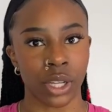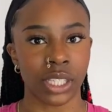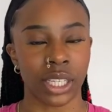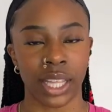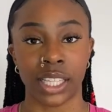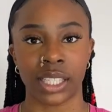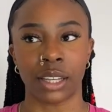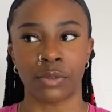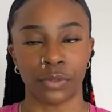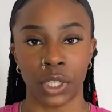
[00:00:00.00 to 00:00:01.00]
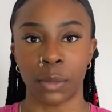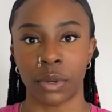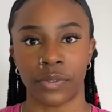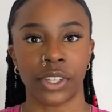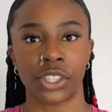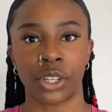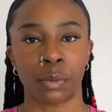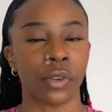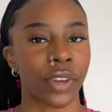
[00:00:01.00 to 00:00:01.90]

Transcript: Honestly, that's like fully proficient,